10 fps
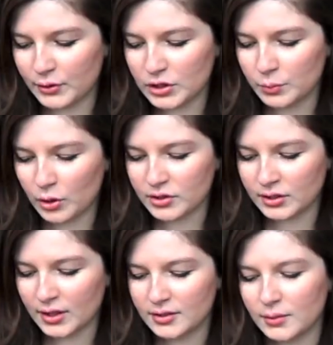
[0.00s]
First
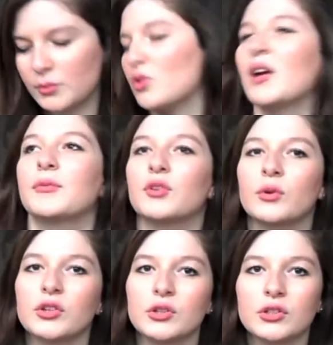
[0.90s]
person I subscribed to
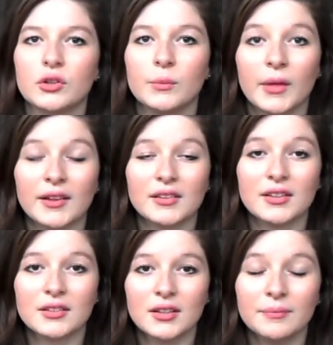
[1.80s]
on YouTube, that's
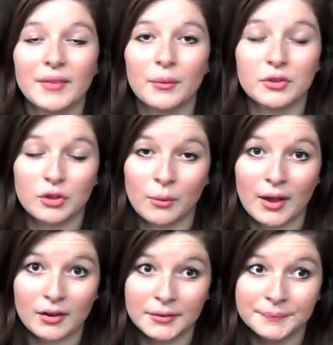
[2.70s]
easy, that was
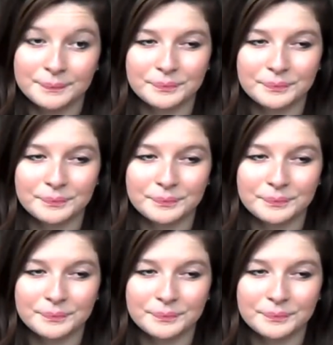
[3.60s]
Zoella.